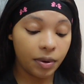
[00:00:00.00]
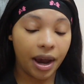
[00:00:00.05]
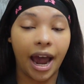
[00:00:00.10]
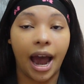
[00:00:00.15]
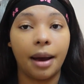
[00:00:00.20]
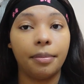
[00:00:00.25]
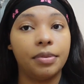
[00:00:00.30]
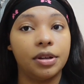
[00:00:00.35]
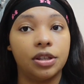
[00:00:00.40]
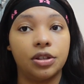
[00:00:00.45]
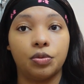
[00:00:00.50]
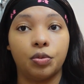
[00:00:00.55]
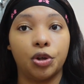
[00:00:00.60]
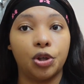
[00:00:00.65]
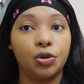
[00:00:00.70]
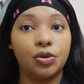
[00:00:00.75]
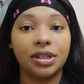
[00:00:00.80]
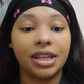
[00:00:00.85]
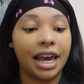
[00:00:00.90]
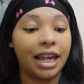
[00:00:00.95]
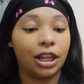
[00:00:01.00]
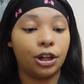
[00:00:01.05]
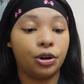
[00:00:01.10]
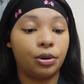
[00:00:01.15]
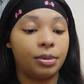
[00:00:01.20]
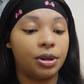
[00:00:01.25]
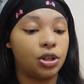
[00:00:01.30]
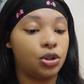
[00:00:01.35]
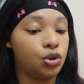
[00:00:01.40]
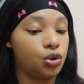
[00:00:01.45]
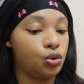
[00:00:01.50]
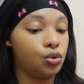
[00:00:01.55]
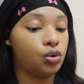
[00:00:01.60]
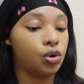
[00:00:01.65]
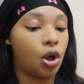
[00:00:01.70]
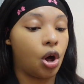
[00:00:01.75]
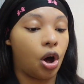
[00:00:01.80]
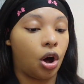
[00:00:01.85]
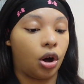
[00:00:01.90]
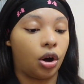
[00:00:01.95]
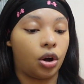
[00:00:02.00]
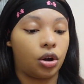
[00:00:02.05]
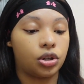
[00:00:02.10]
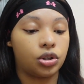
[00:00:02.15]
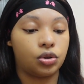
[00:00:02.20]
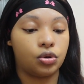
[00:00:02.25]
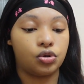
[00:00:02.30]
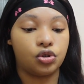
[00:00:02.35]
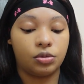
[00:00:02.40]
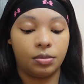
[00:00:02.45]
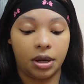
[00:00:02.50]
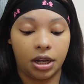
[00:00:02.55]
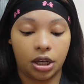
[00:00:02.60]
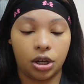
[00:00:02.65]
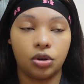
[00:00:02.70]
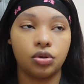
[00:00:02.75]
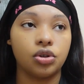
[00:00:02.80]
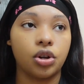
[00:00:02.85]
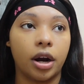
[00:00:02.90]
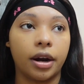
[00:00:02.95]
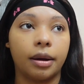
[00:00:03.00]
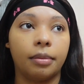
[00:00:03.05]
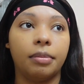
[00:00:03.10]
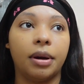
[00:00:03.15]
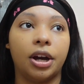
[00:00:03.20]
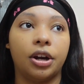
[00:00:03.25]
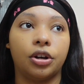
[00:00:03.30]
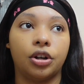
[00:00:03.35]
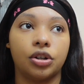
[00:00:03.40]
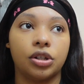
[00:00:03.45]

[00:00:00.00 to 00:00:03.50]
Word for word: what happens when you stay a little bit too long on social media. You start comparing